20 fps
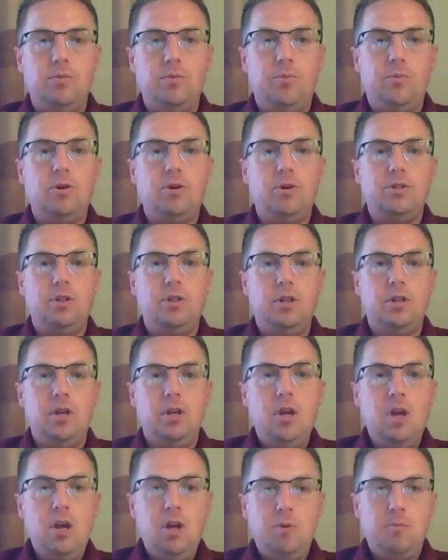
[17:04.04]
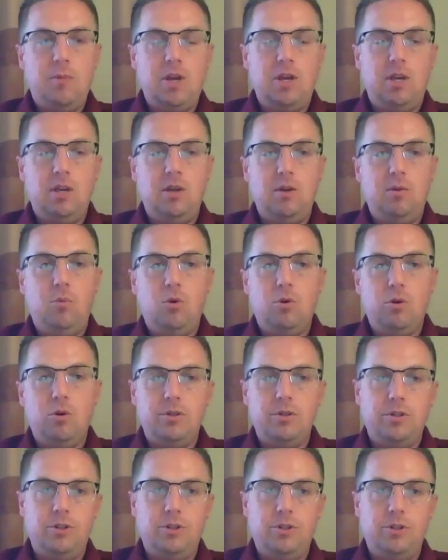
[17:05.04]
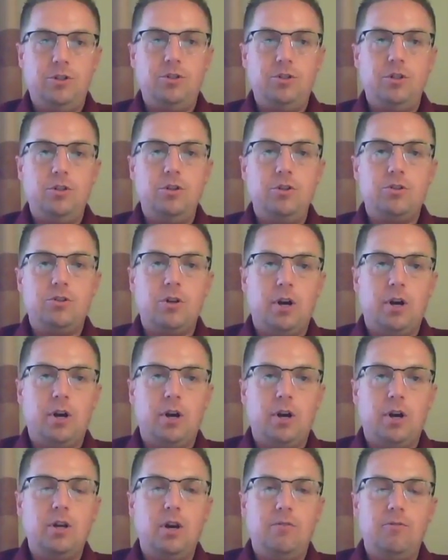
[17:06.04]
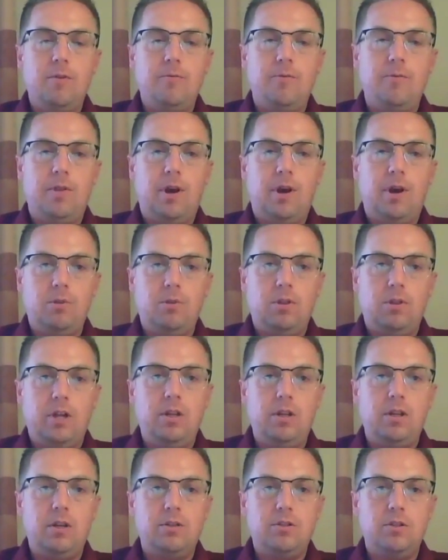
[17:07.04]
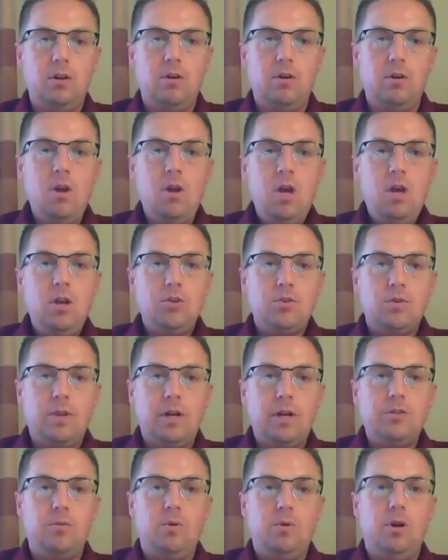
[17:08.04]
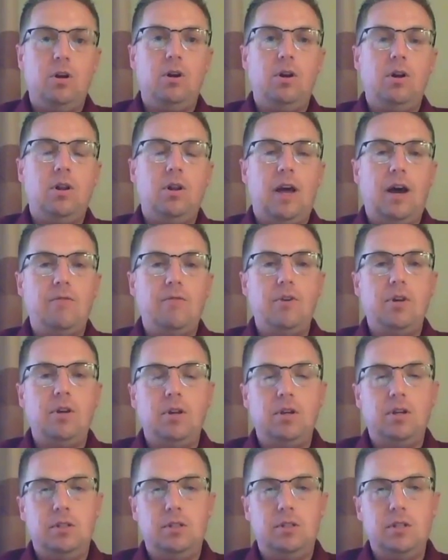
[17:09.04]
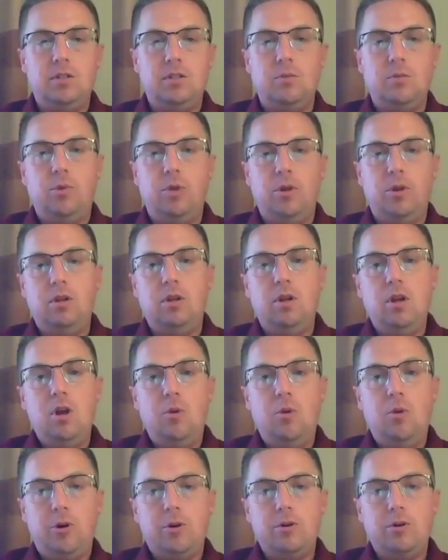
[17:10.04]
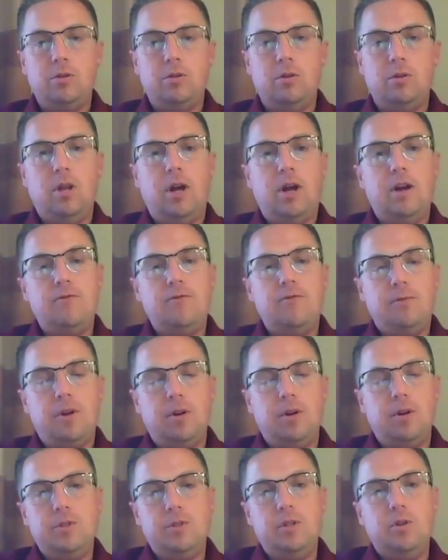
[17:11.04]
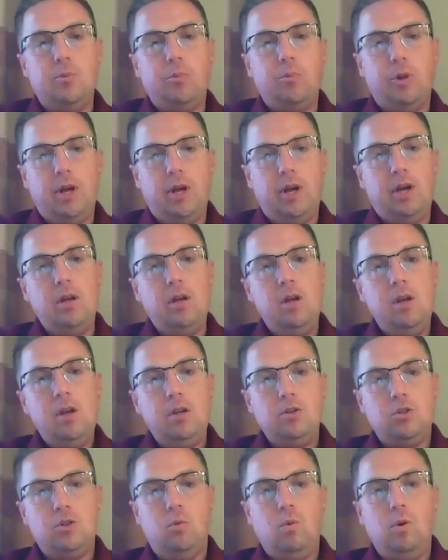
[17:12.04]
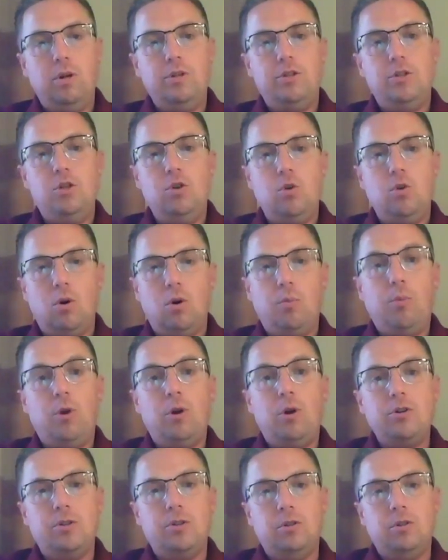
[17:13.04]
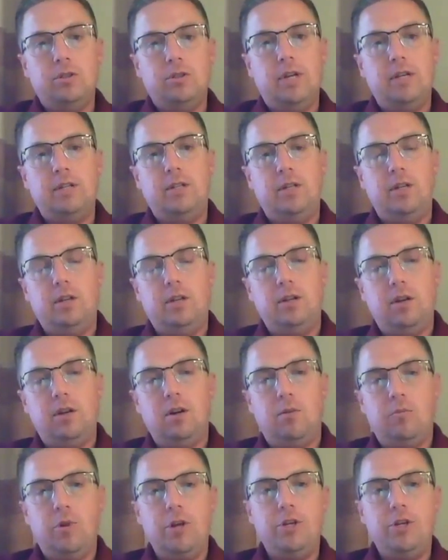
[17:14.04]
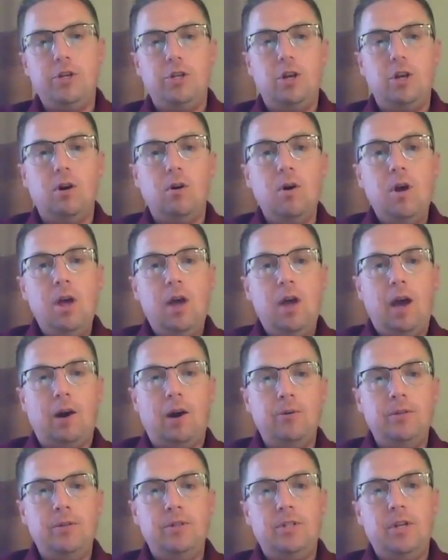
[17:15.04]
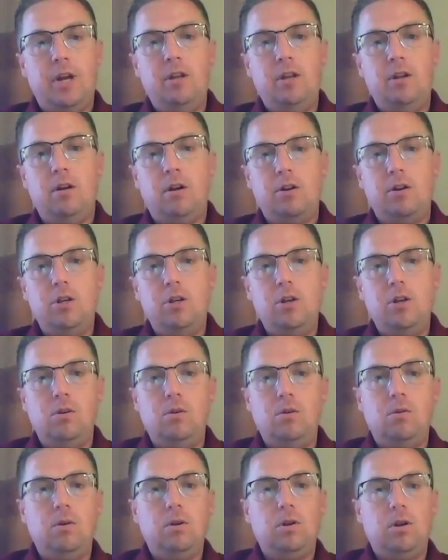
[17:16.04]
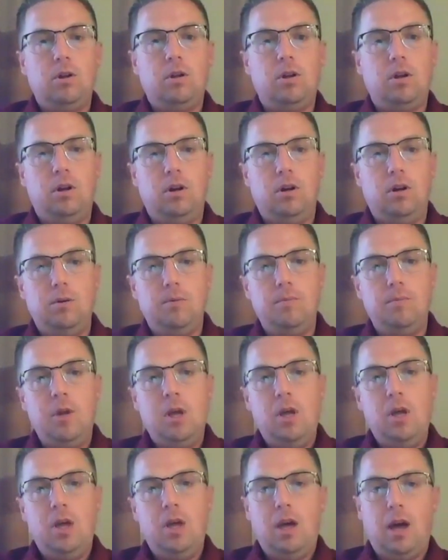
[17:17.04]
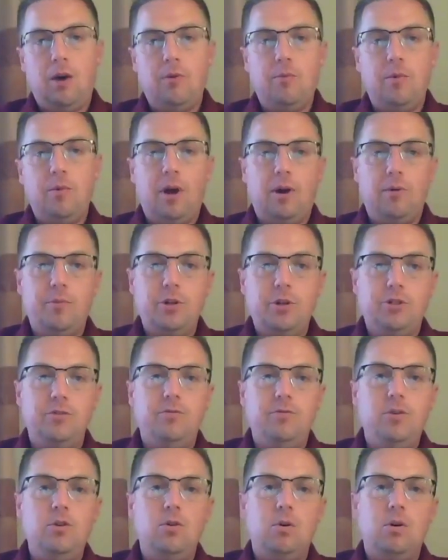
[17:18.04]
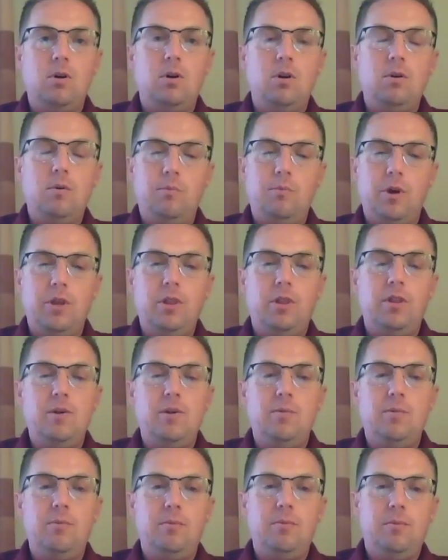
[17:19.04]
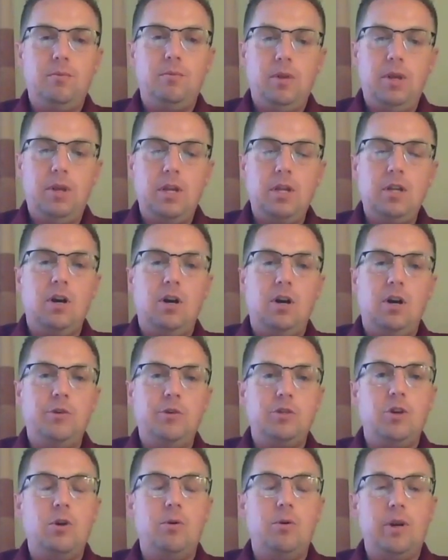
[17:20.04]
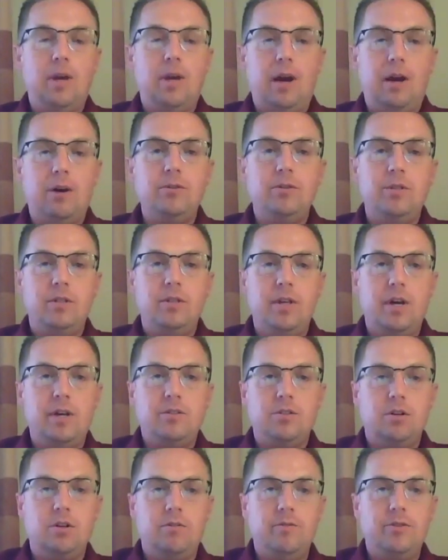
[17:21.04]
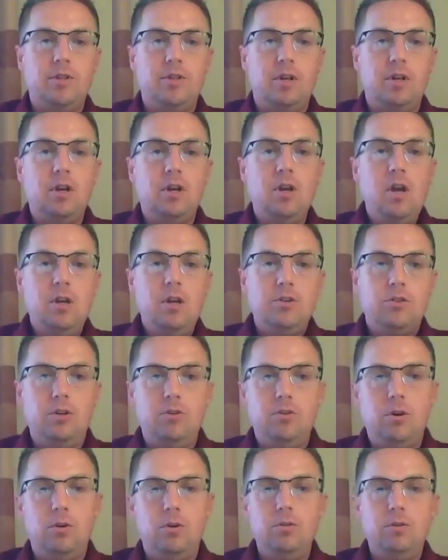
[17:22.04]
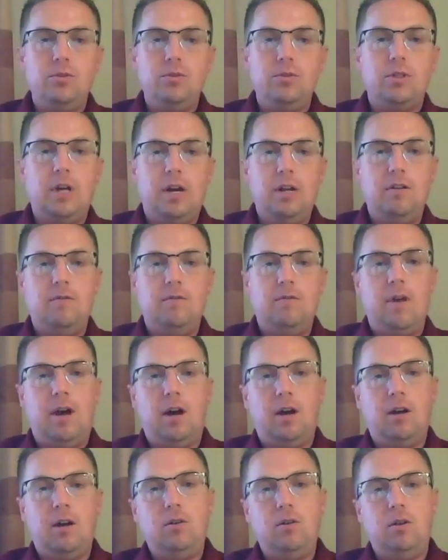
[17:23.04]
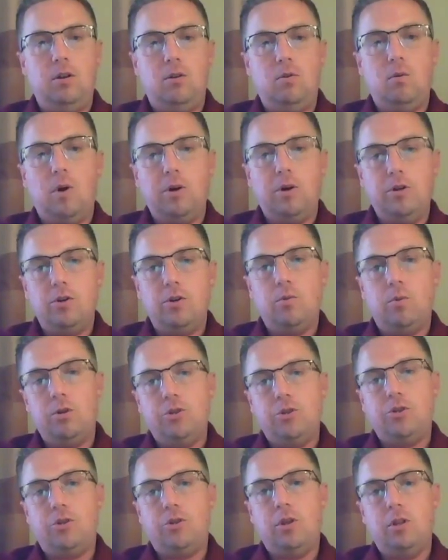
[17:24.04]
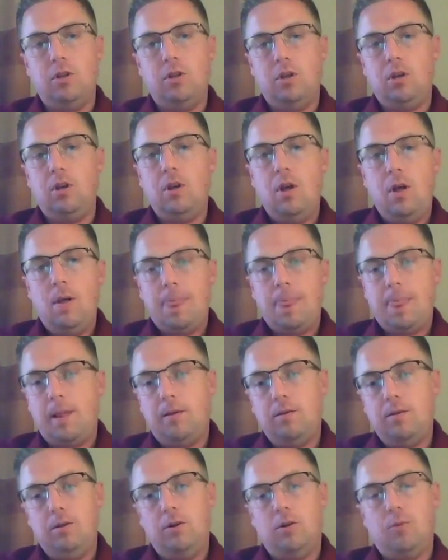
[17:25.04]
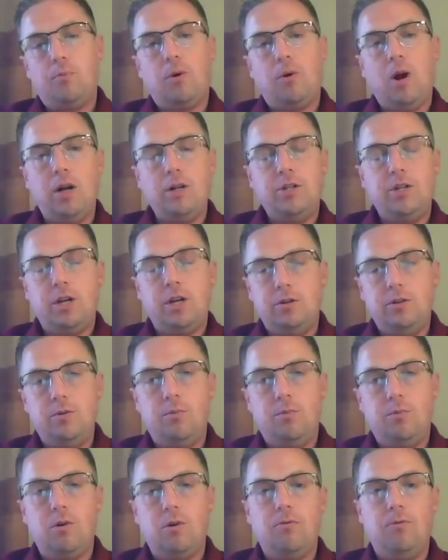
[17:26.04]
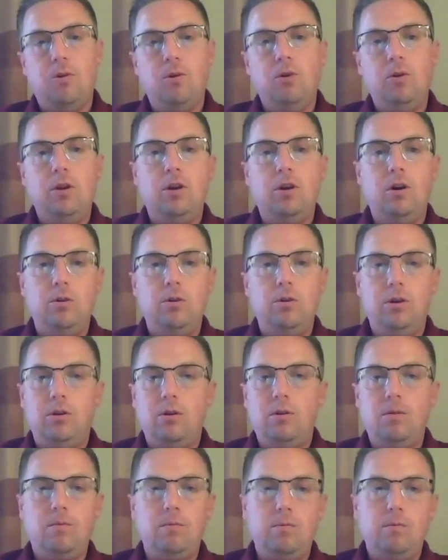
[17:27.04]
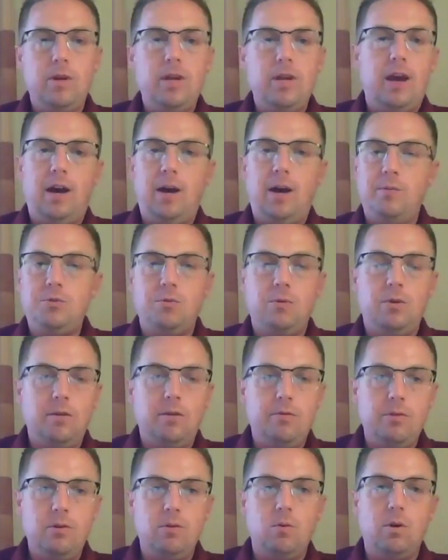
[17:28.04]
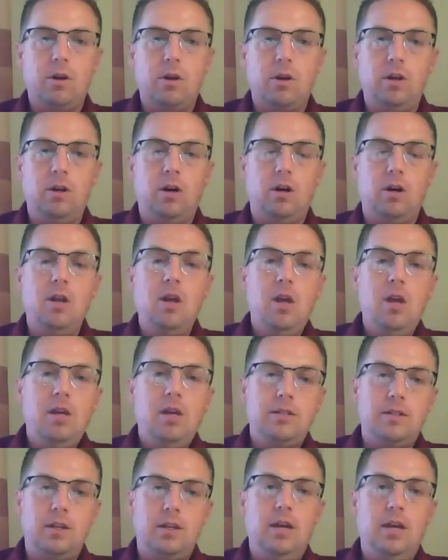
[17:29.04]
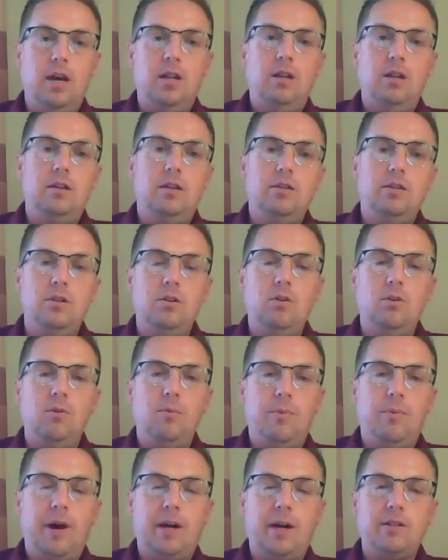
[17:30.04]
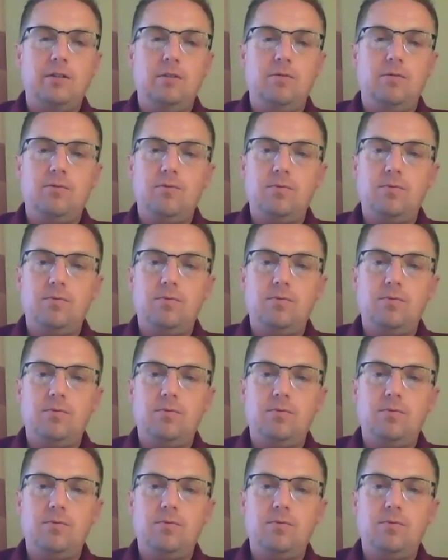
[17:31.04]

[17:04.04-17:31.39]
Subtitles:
personally making poor decisions and you're trying to cover up for that with lending. So that's where having disciplined personal life comes into play. So what is your personal debt to income ratio? How indebted are you? How much of your monthly income is going out to debt servicing? So don't lose sight of that, while you're strengthening your project or your portfolio, your rehabs, whatever you're working on to get into passive